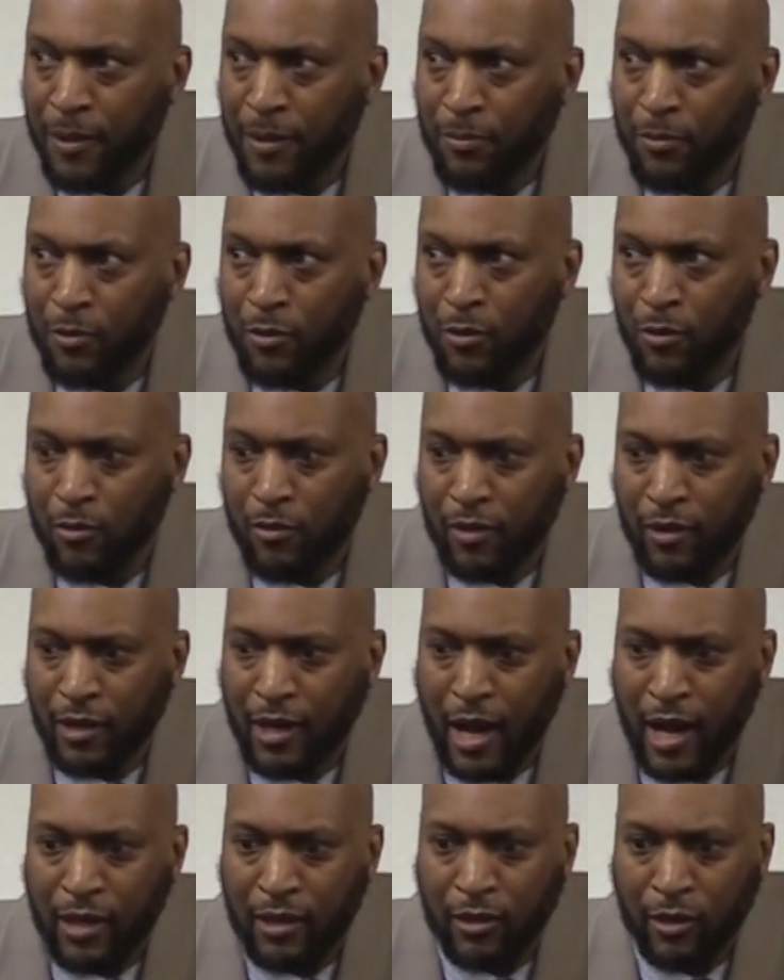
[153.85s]
people who were
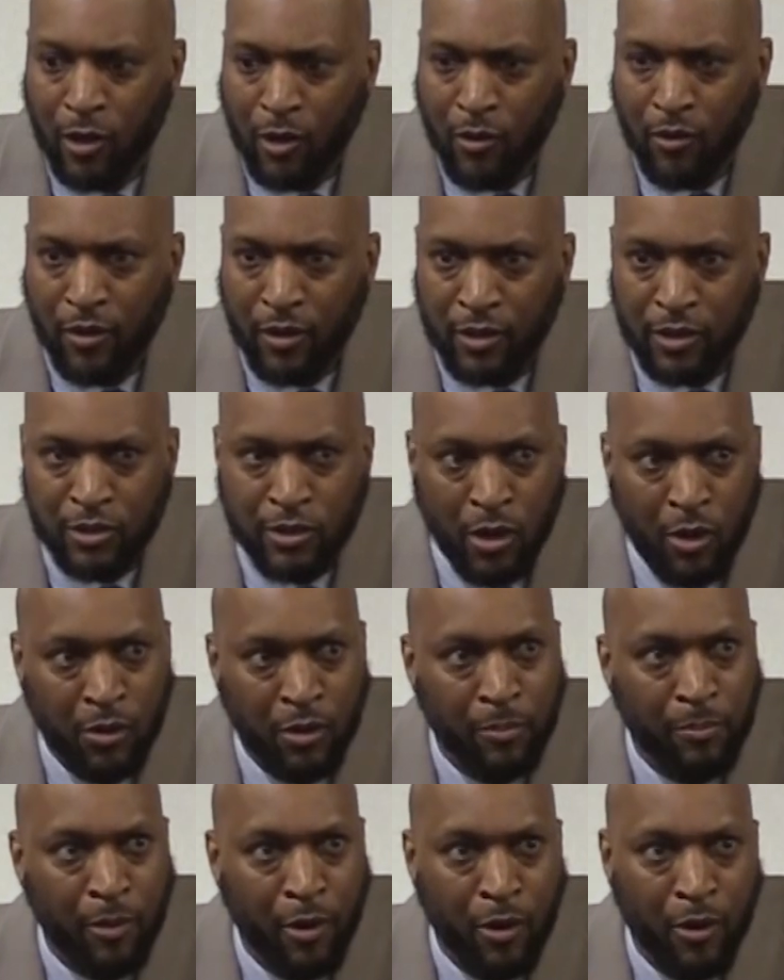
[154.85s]
kind of lower on the
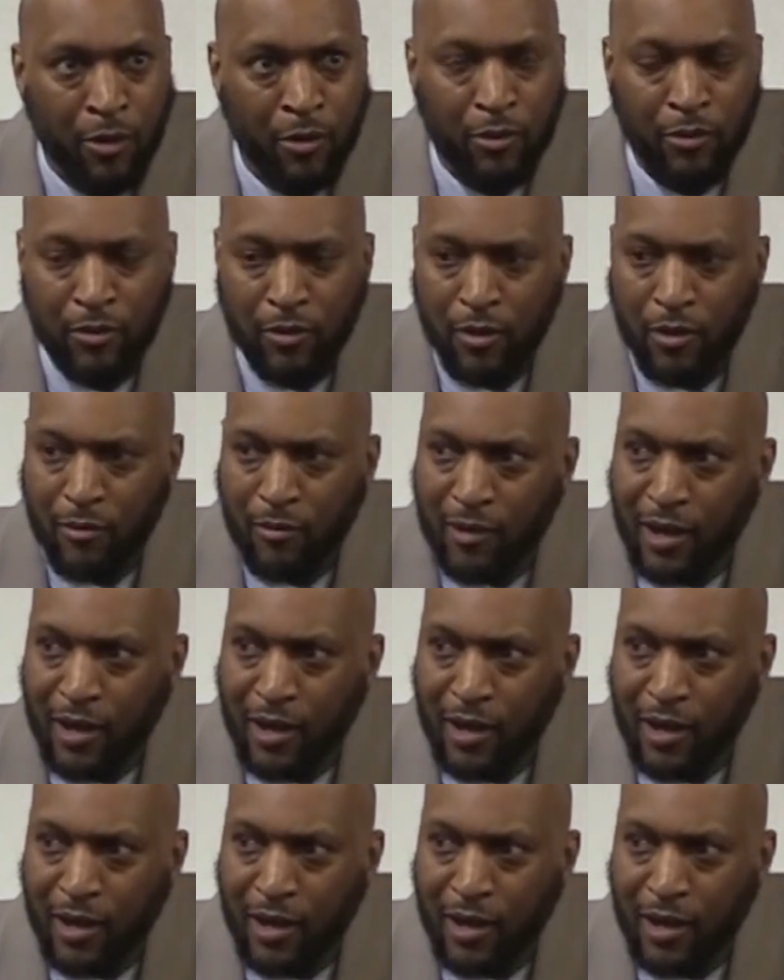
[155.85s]
totem pole